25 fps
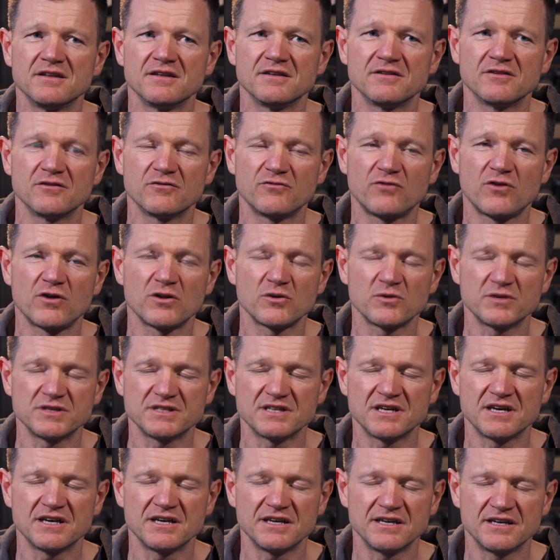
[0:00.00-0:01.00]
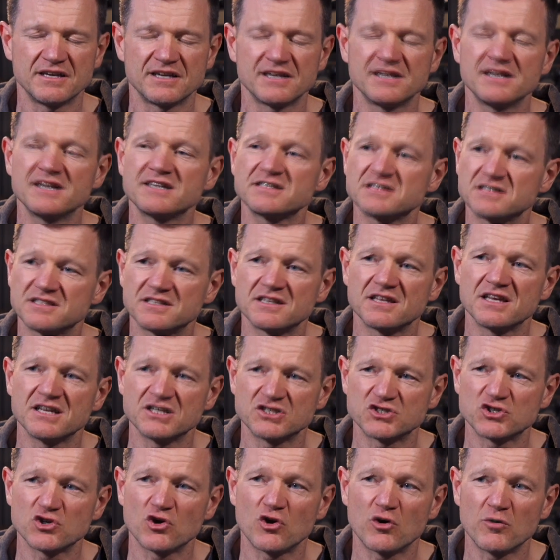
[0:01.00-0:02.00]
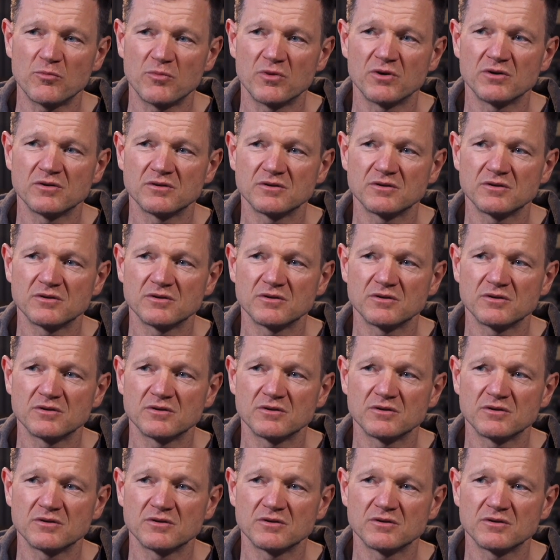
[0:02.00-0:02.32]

the following day, connected to that job,